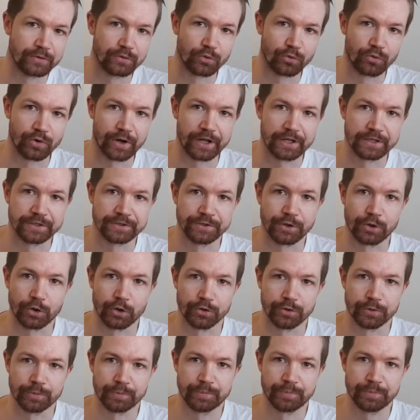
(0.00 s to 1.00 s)

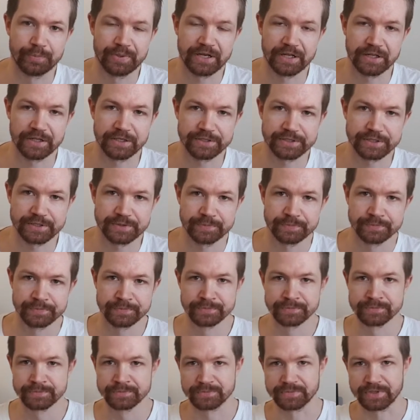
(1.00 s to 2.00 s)
well-known pils
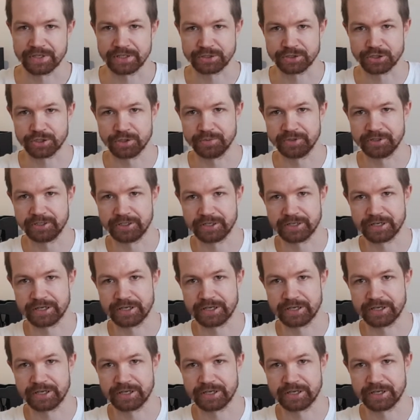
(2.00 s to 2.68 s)
in Germany,